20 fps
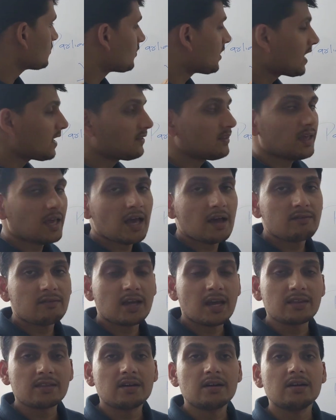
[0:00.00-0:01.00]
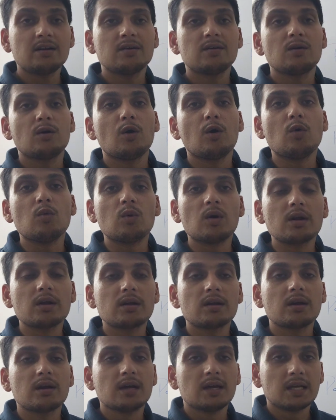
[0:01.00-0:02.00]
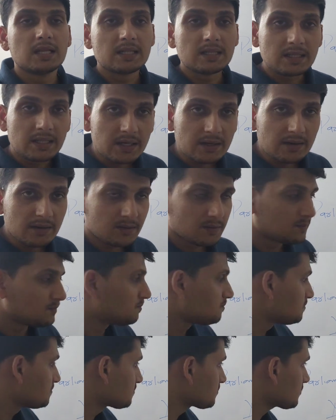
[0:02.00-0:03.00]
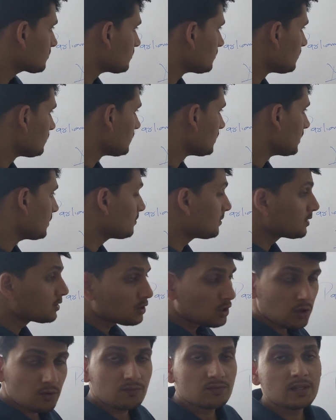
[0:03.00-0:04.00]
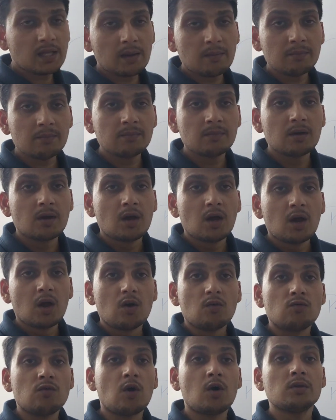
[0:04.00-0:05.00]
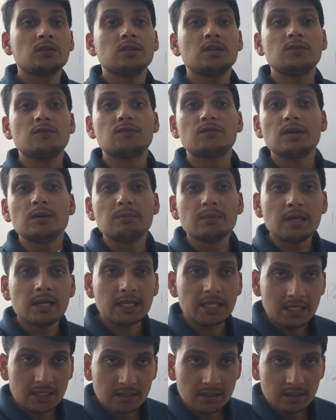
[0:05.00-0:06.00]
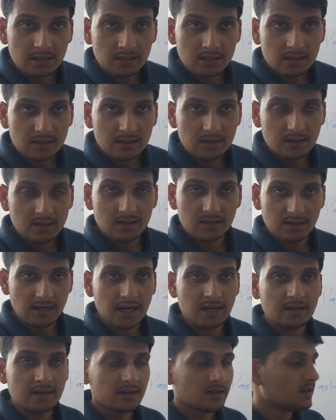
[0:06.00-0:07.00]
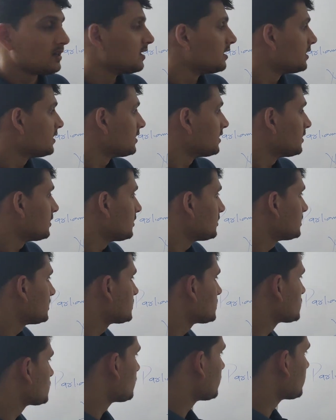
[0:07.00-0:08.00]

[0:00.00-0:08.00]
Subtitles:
why they have gathered over there, but none of them won the female eagle, right? This is